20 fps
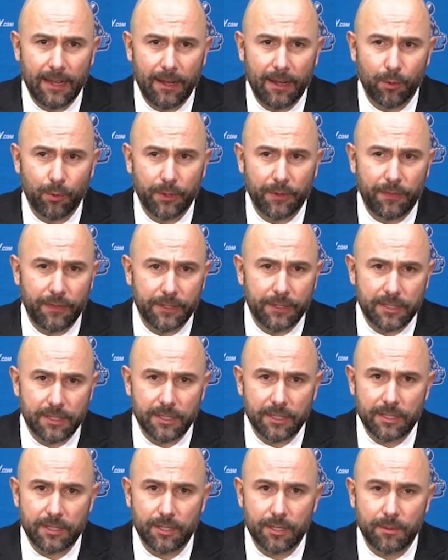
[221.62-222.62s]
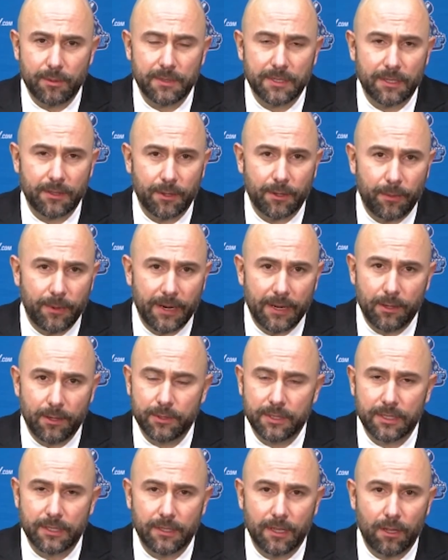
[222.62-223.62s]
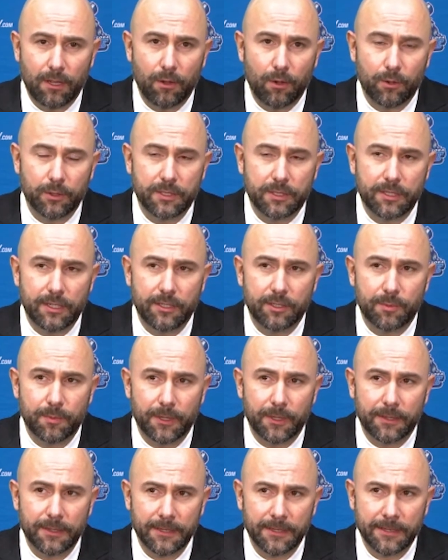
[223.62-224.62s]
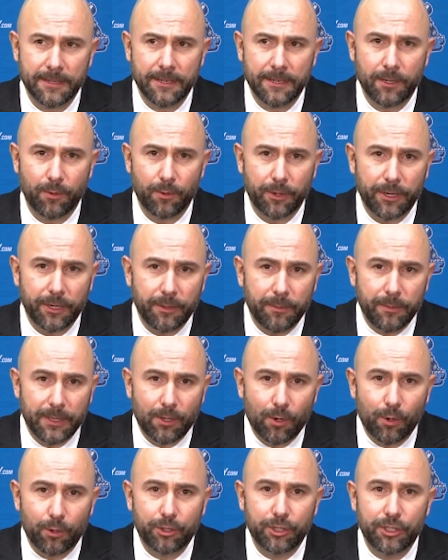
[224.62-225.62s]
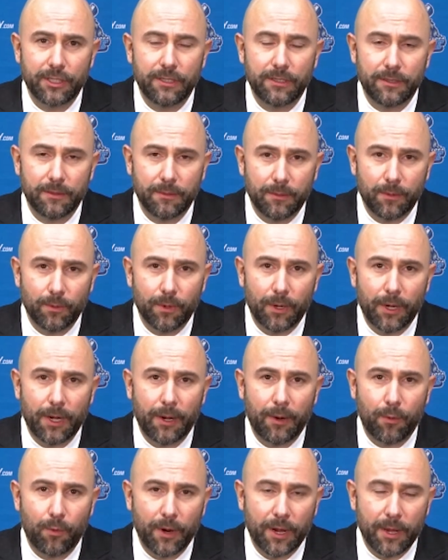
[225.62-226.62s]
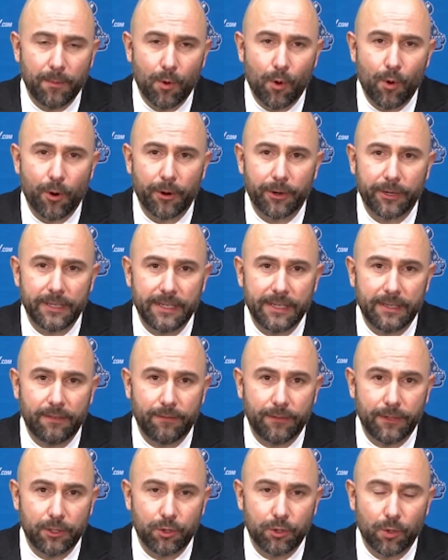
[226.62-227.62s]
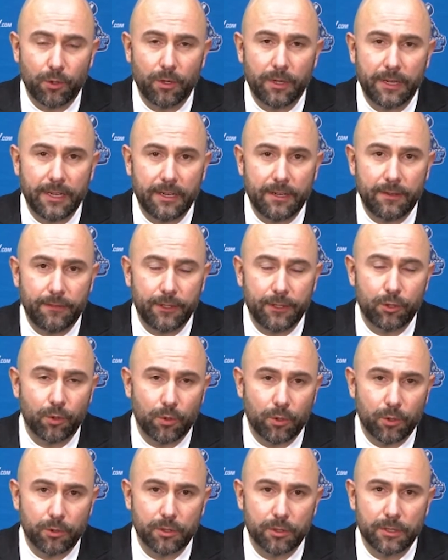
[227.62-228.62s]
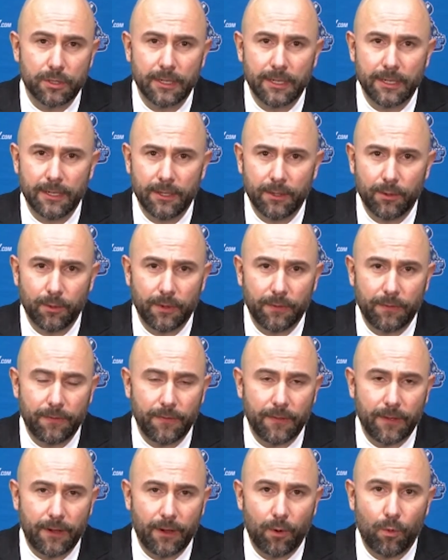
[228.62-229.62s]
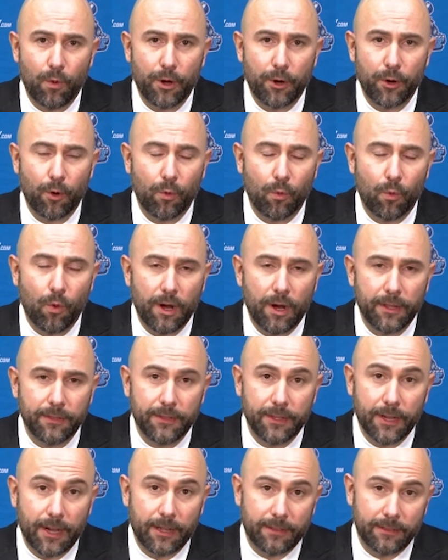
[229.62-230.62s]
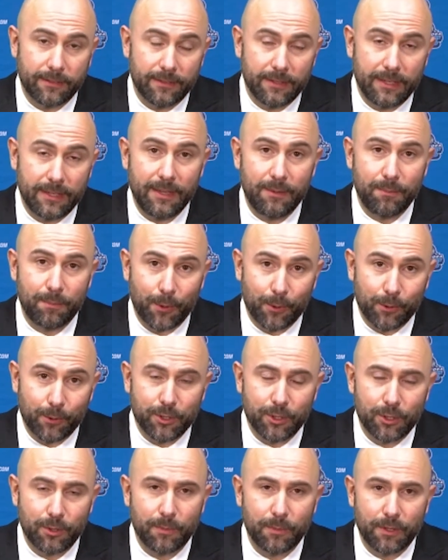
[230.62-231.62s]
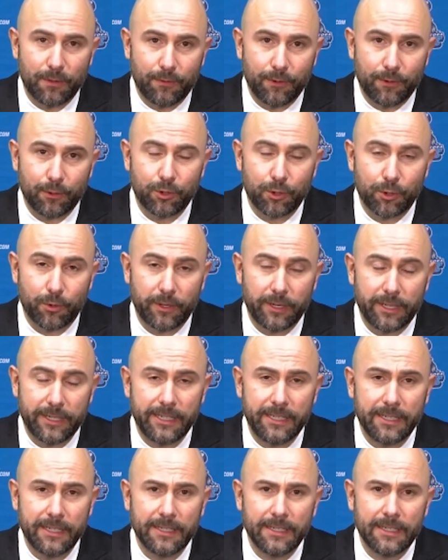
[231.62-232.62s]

with the systems and the routes and all those things, but we're going to be coaching way more the individuals with one-on-one, not in person, but virtually.